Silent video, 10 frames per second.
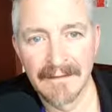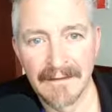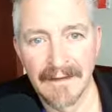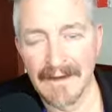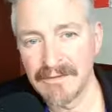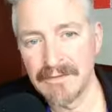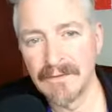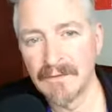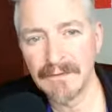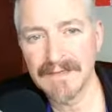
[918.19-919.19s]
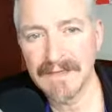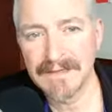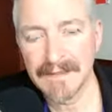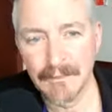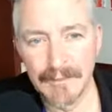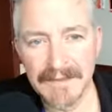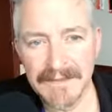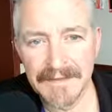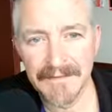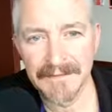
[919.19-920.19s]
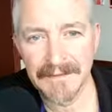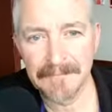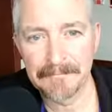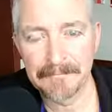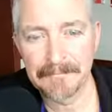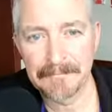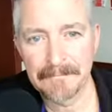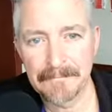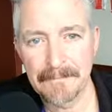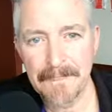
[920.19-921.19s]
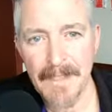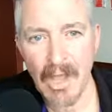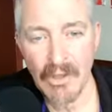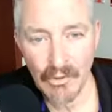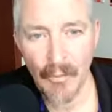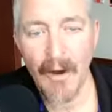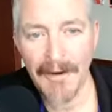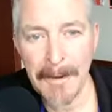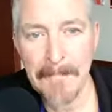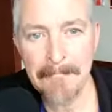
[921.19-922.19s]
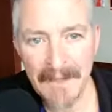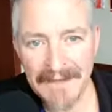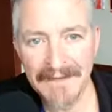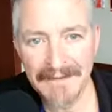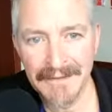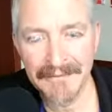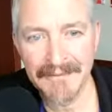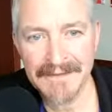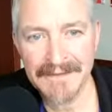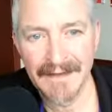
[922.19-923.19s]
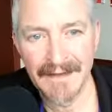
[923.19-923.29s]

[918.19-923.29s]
and as you do those things that are really significant, you are making a difference.